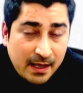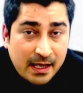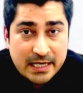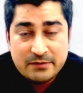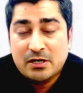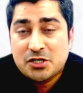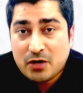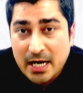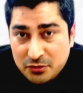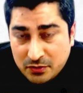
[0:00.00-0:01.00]
it will try
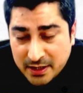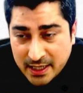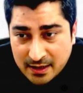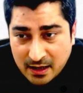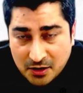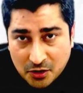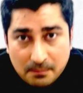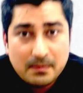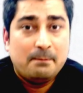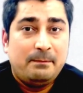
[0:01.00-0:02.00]
to create a group
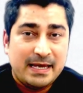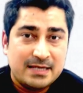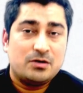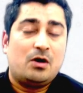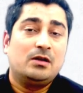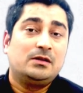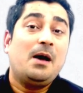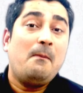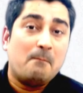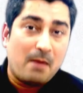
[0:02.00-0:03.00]
based on the
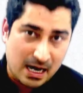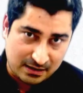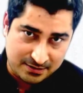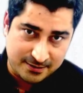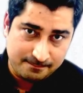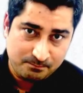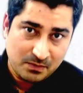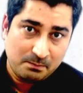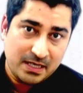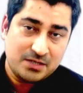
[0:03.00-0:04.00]
marks,
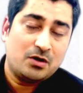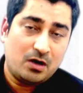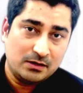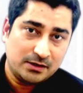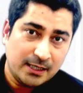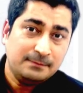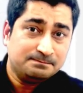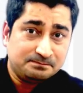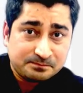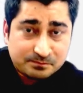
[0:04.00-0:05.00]
based on the
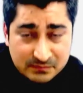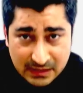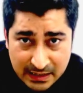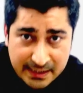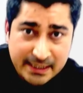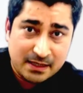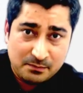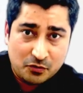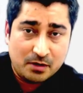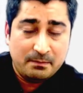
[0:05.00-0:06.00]

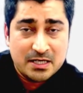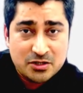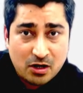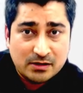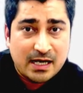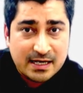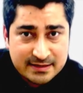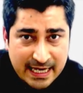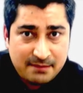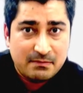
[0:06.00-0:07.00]
leaderboard, based on the
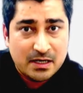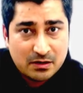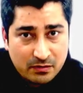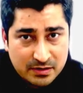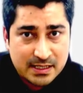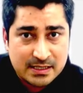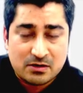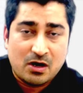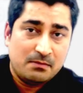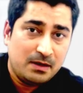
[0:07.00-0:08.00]
assignment, quizzes,
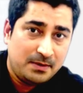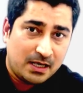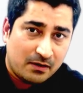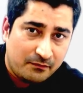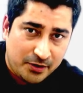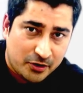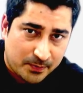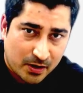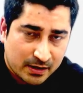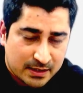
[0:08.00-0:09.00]
or maybe a video
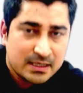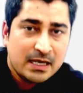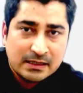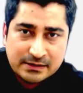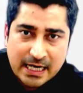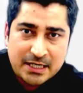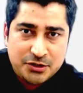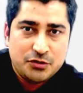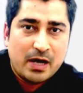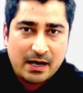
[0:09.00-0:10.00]
progress that
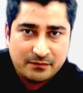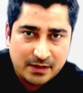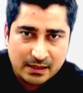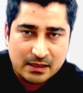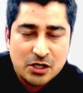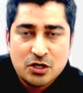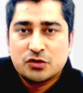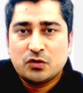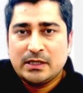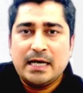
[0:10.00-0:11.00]
you have done,
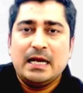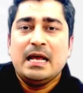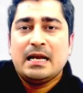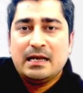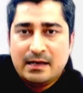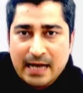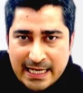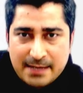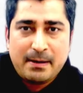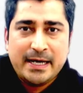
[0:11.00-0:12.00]
so that
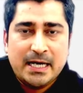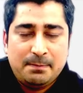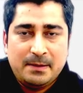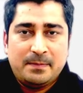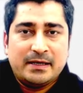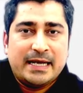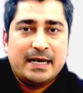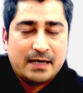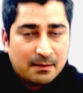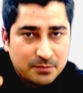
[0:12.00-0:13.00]
like-minded people can
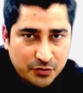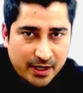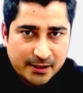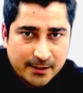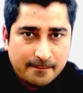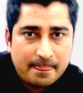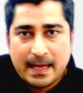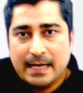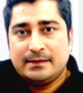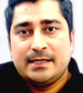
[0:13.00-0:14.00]
come together
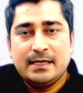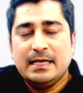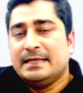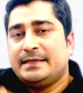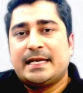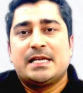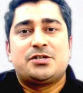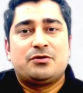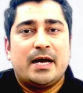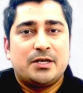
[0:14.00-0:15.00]
and then they can
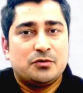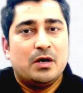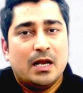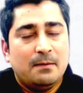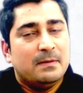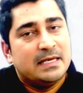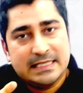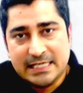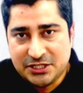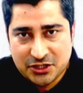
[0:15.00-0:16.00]
try to help
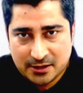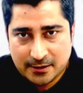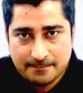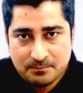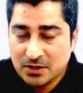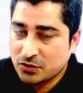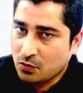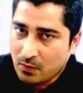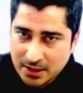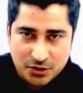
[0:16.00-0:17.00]
each other. So
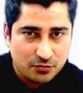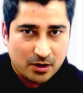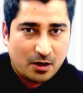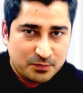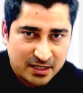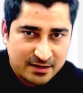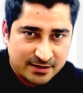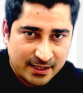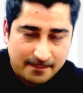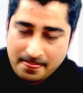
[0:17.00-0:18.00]
one-to-one option is
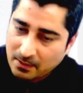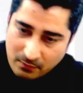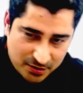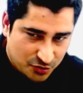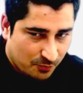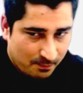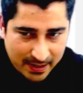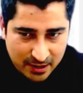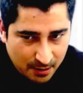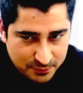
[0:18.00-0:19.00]
there, one-to-many
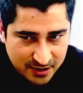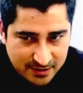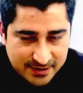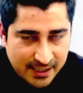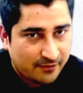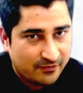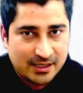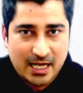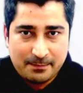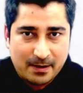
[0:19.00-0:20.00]
option is there. With the
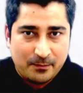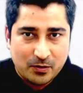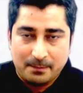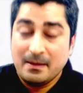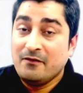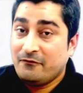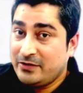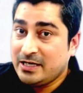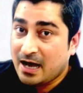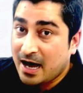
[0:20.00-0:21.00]
help of group,
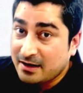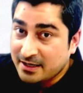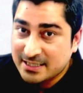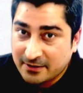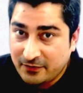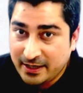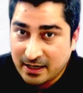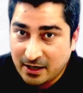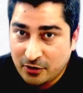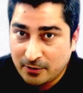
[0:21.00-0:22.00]
we are reshuffling a
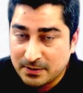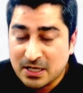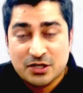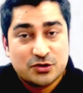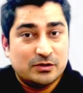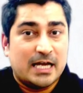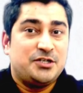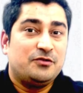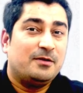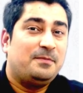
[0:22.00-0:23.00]
group so that you
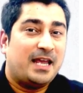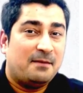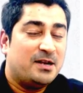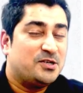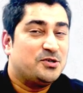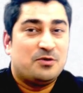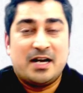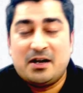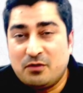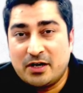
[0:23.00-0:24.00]
will be able to do a
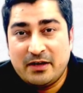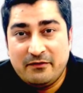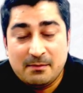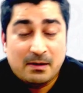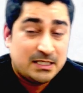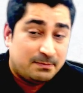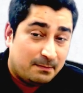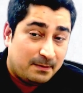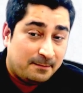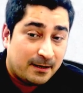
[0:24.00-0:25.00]
networking with multiple
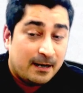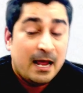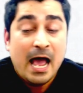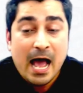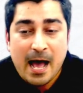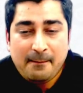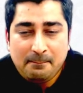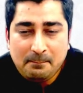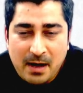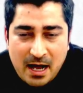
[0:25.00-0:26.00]
people.
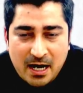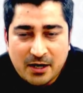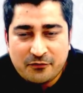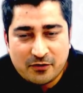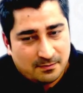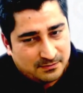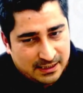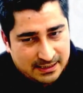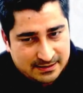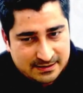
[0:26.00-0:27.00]
Apart from
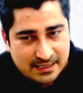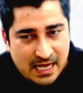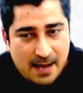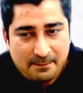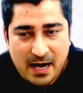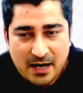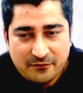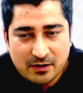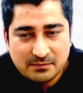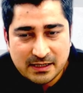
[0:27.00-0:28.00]

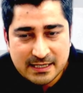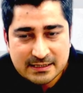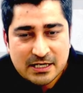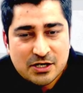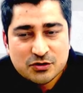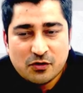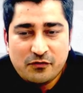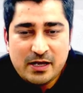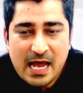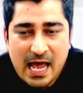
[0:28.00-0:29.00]
this, so
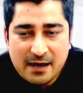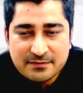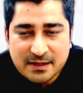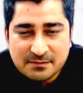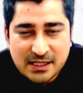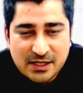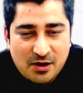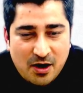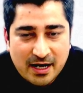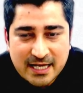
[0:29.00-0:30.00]
we have something
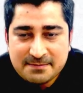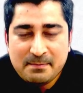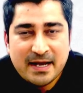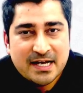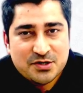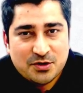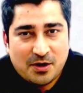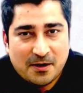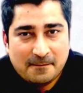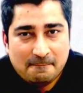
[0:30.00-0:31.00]
called as
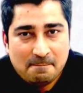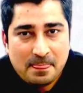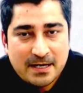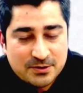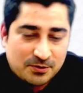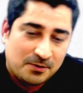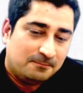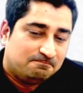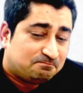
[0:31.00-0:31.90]
Megatron. So